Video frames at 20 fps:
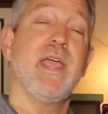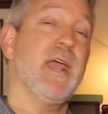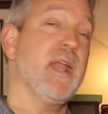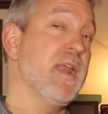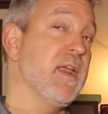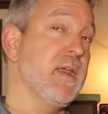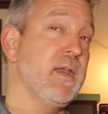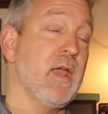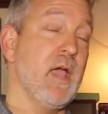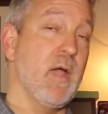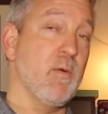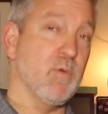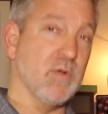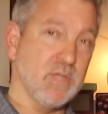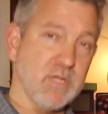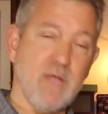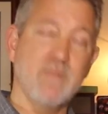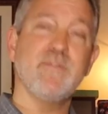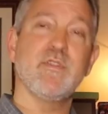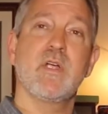and I would
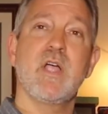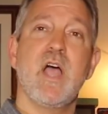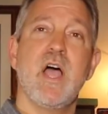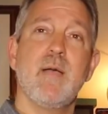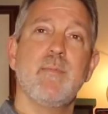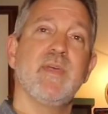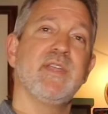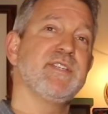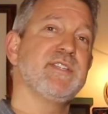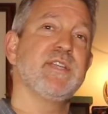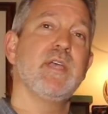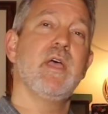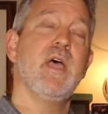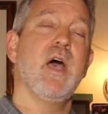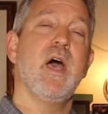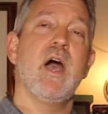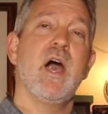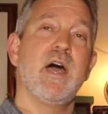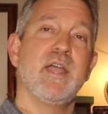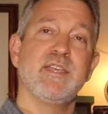love your comments
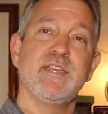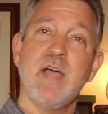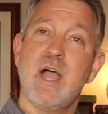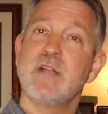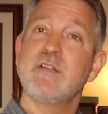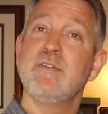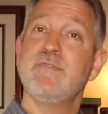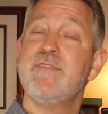on Dr.